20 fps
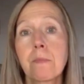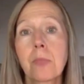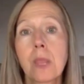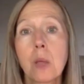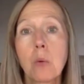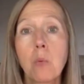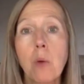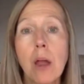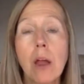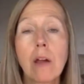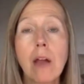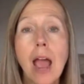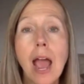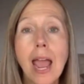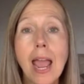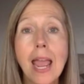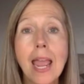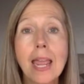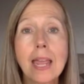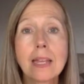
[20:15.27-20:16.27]
where
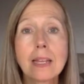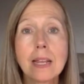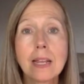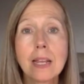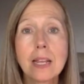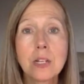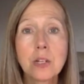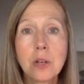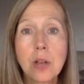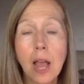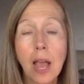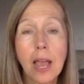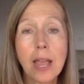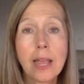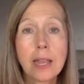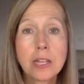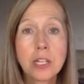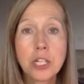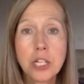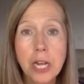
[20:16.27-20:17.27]
I
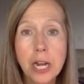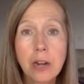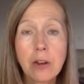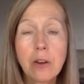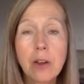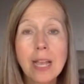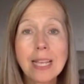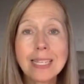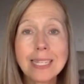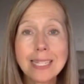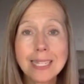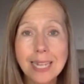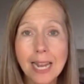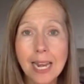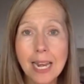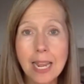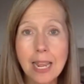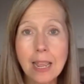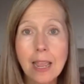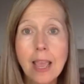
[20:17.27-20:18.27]
share a
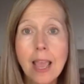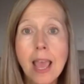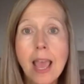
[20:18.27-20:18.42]
study,